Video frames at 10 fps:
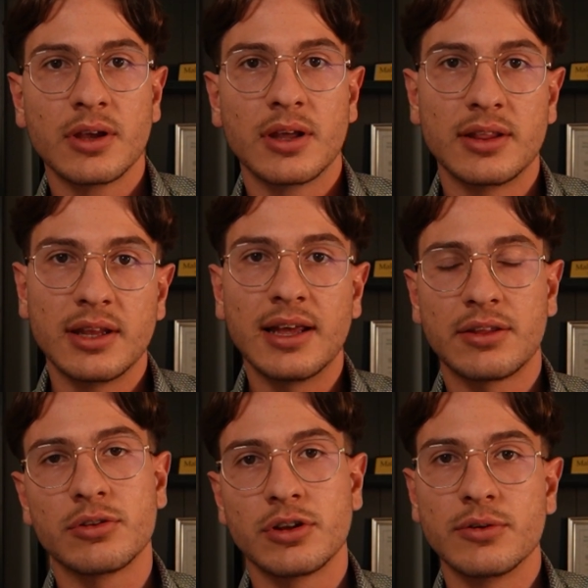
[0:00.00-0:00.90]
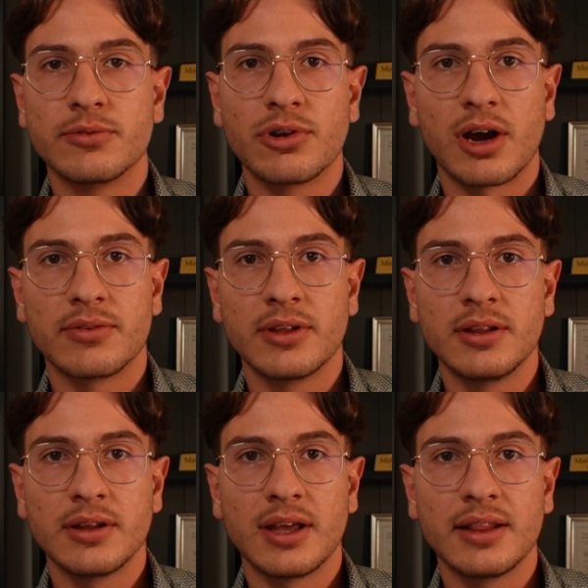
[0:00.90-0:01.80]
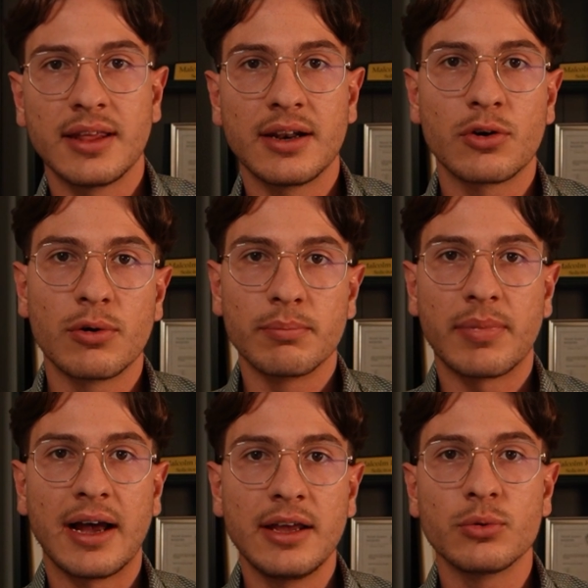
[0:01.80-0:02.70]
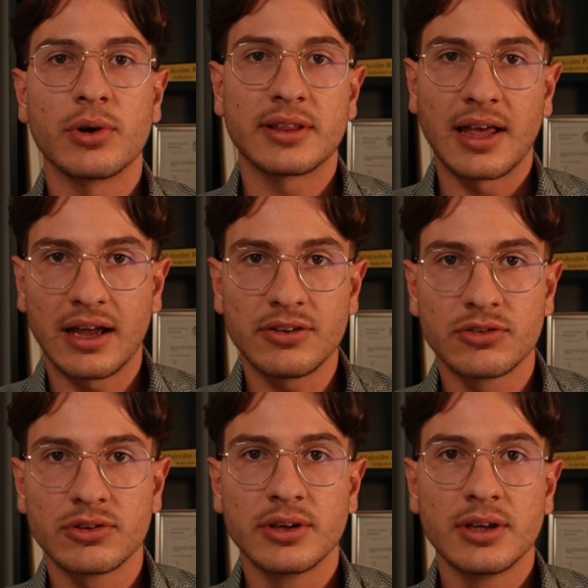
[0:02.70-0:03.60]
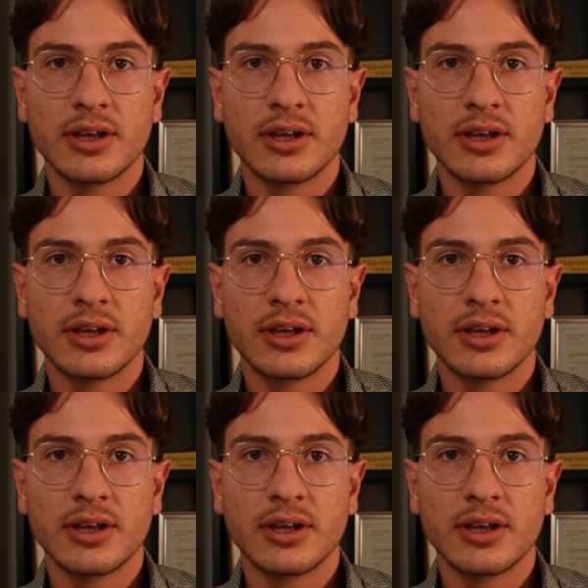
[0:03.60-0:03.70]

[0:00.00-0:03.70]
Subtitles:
the letter that you've drafted, and then combine or attach